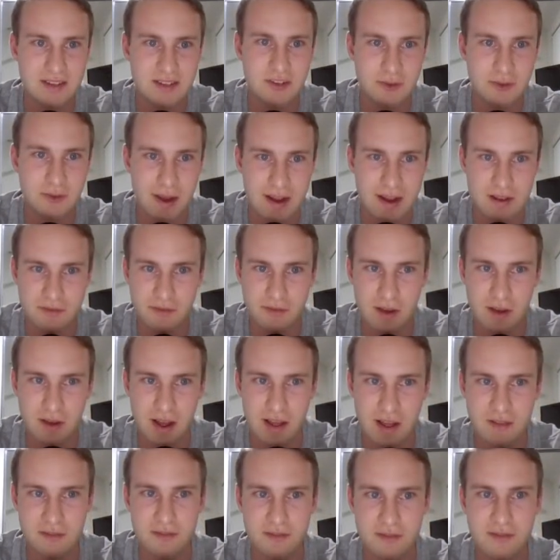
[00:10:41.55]

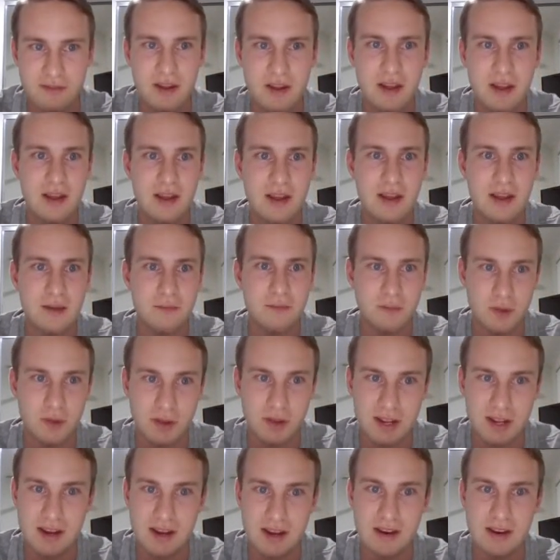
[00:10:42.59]
285
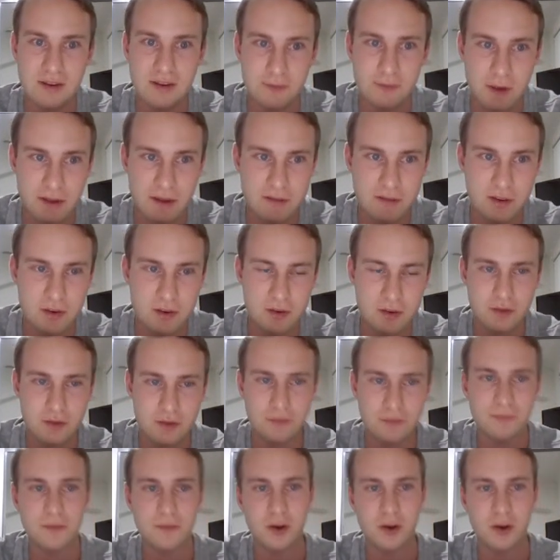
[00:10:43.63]
million in revenue,